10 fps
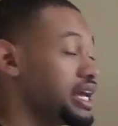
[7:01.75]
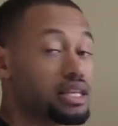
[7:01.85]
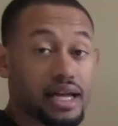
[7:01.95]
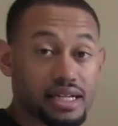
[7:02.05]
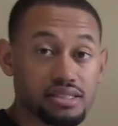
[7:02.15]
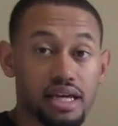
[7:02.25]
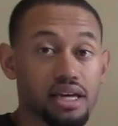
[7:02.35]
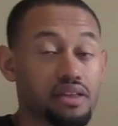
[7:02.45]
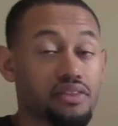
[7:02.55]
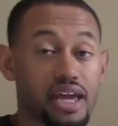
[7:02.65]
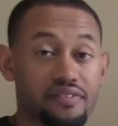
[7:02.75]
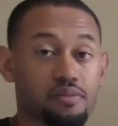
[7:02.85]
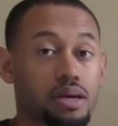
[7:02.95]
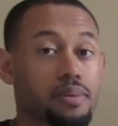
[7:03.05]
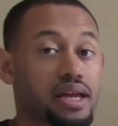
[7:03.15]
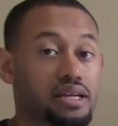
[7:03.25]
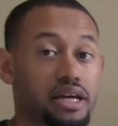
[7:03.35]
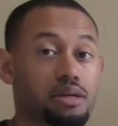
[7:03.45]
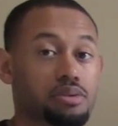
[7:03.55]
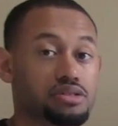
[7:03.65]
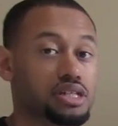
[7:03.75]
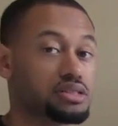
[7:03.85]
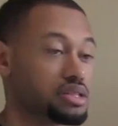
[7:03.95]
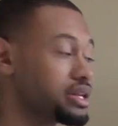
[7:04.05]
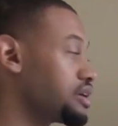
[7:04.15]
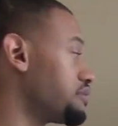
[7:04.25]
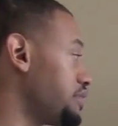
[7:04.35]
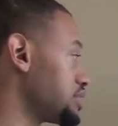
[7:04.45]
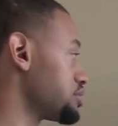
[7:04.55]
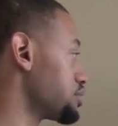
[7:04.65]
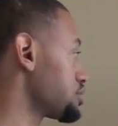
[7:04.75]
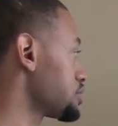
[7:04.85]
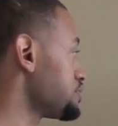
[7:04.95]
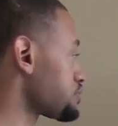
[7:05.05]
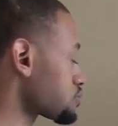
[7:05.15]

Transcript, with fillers: And like I said, they have to pay back 90% to their investors.